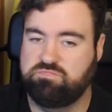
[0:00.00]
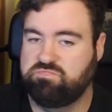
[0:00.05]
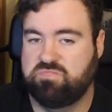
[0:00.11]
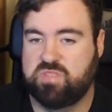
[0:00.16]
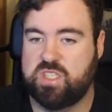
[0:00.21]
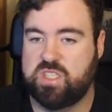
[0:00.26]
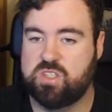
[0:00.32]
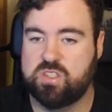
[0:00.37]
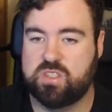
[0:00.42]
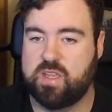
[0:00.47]
He
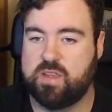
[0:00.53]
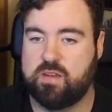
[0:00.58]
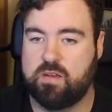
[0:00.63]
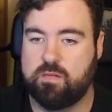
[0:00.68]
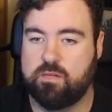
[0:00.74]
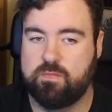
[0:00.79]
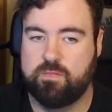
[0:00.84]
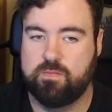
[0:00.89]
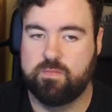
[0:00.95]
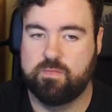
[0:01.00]
just didn't.
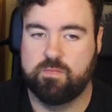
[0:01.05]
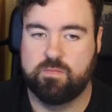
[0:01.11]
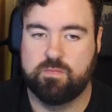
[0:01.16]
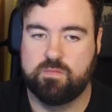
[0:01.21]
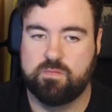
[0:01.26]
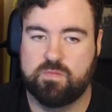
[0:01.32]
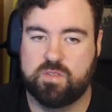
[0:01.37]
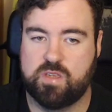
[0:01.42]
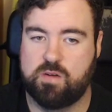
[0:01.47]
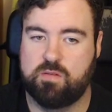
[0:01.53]

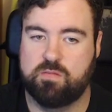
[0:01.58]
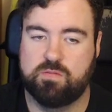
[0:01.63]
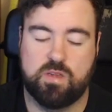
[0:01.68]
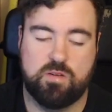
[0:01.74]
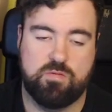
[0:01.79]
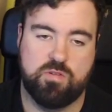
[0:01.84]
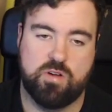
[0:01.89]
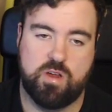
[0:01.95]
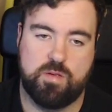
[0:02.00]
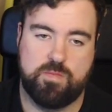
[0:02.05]
So don't
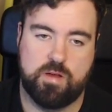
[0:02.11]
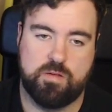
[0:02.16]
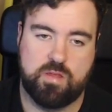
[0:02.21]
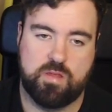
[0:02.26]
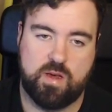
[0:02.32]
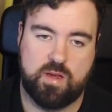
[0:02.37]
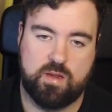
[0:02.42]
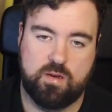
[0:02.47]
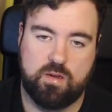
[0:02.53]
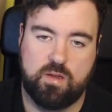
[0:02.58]
worry about
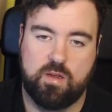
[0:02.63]
that.